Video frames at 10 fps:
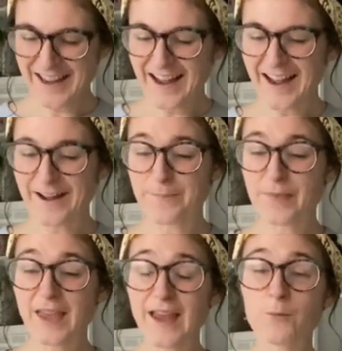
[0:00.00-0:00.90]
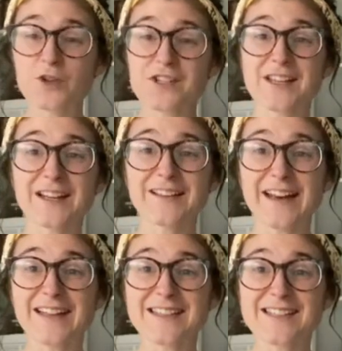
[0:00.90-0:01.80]
And we're just gonna
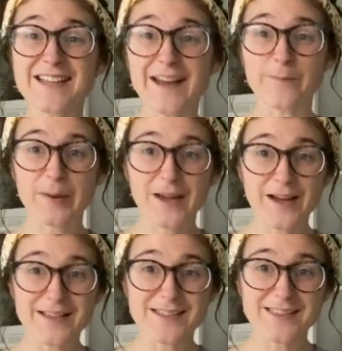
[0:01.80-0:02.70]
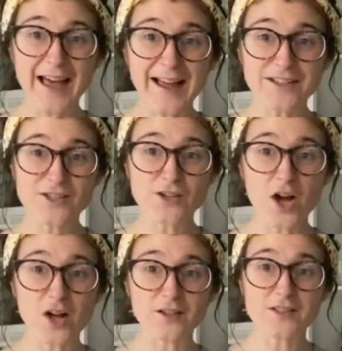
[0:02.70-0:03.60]
let it sit because that
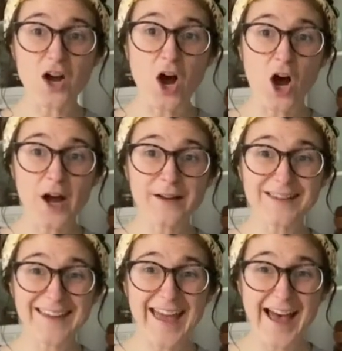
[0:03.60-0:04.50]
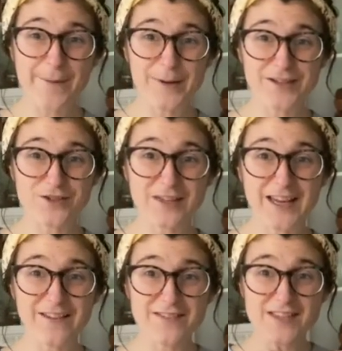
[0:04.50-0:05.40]
salt on the cabbage
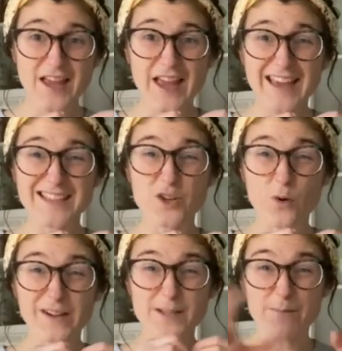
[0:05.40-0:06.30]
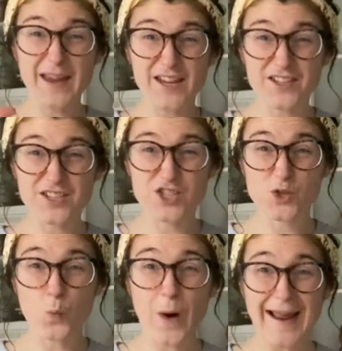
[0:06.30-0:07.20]
leaves is going to make it
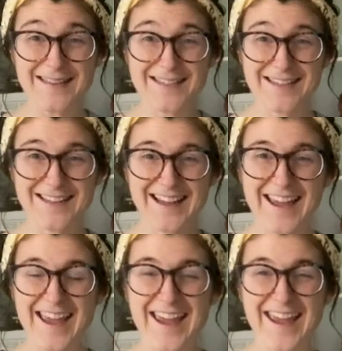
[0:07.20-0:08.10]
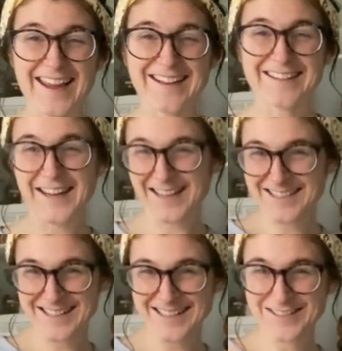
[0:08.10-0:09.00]
sweat. And like
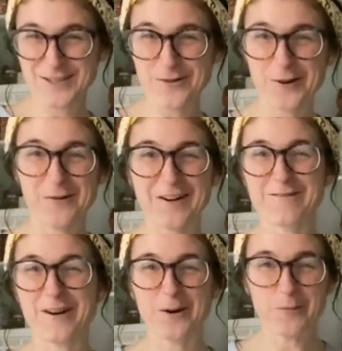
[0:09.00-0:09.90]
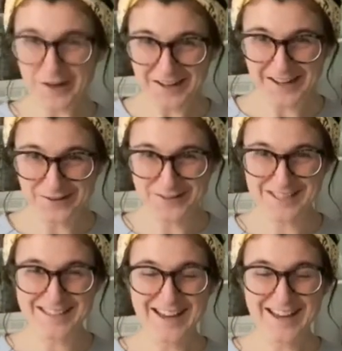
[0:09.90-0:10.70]
it's doing one of our workouts.